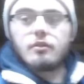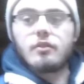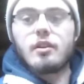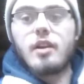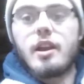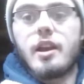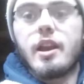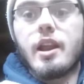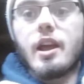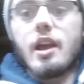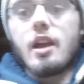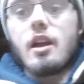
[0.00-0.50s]

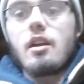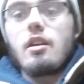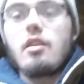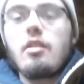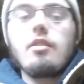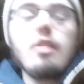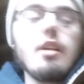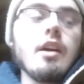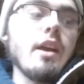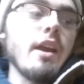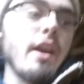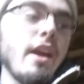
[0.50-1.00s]
right
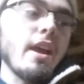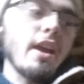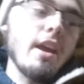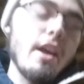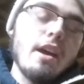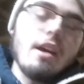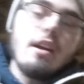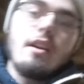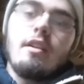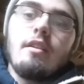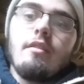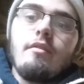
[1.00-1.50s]
now I
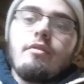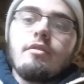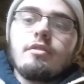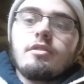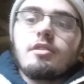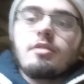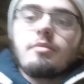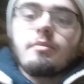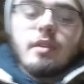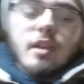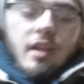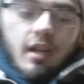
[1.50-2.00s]
have, it's
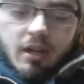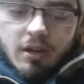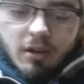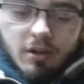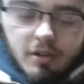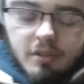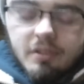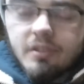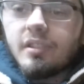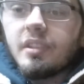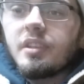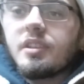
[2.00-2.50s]
going to be kind of
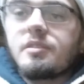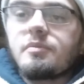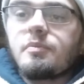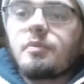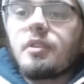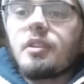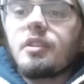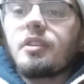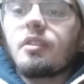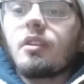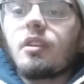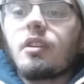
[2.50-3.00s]
hard to see, it's
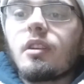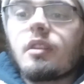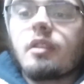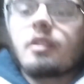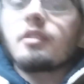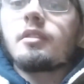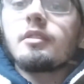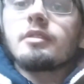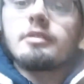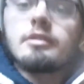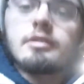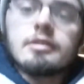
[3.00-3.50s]
pretty dark,
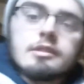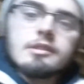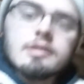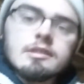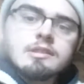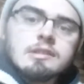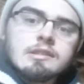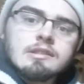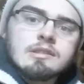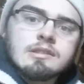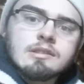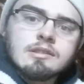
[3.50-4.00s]

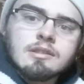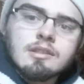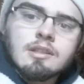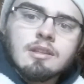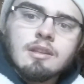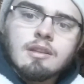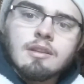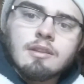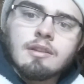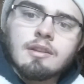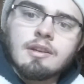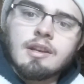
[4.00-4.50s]

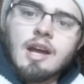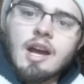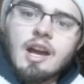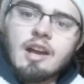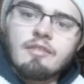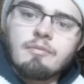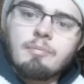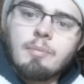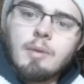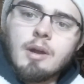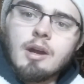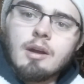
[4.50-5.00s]
the
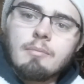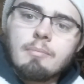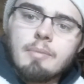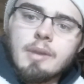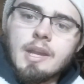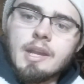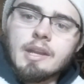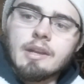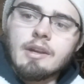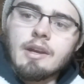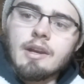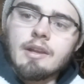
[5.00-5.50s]
Divebomb
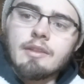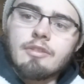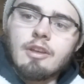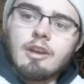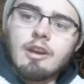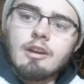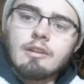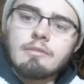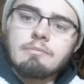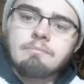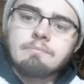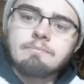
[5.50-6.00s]
bag right
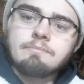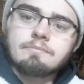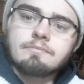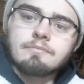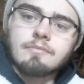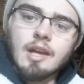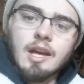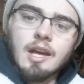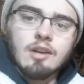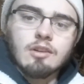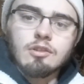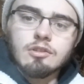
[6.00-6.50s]
there.
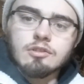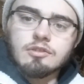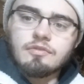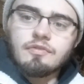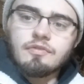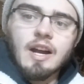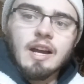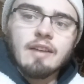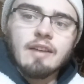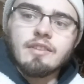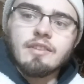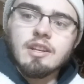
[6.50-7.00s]
That holds
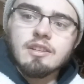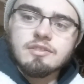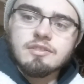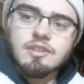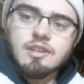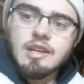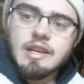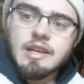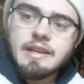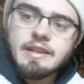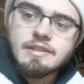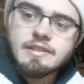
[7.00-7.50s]
5
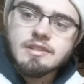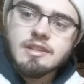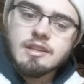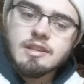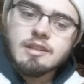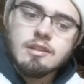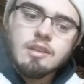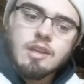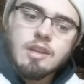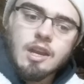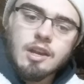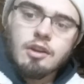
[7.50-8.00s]
dozen
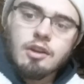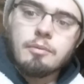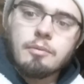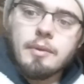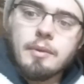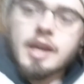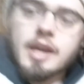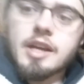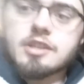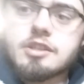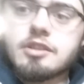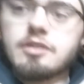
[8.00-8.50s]
easy. I
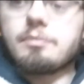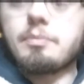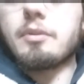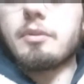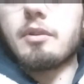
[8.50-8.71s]
normally actually